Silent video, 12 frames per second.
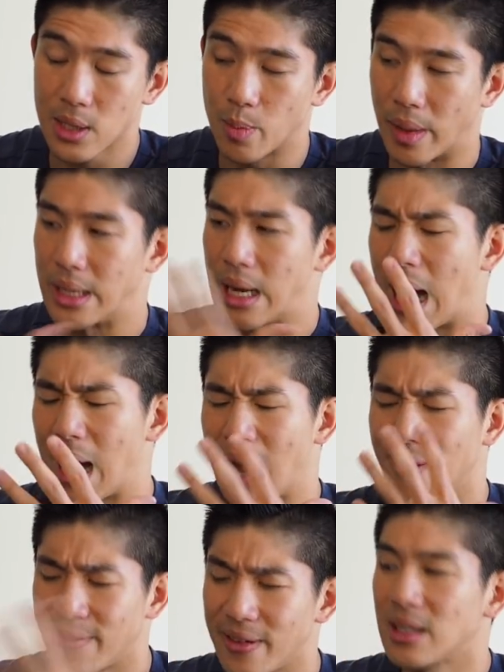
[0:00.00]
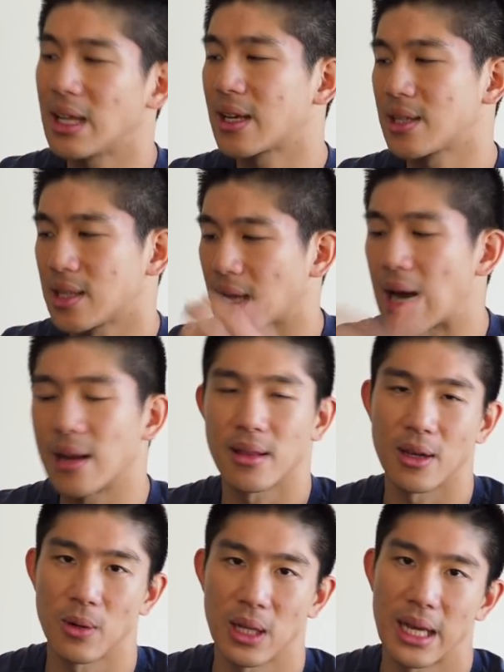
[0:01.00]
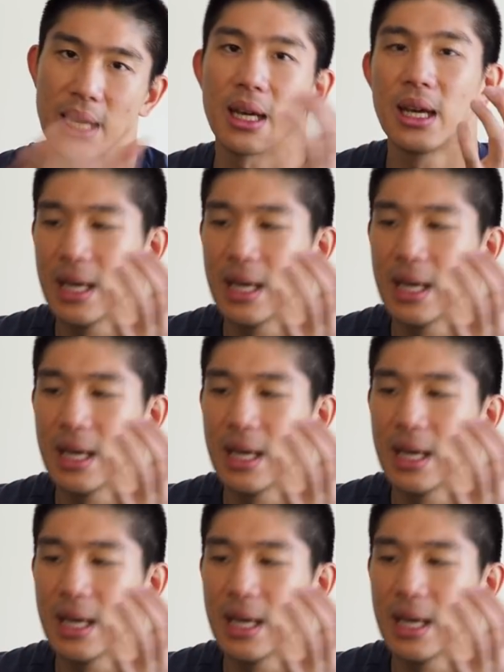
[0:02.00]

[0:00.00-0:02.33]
But I feel like it's the kind of thing where, like,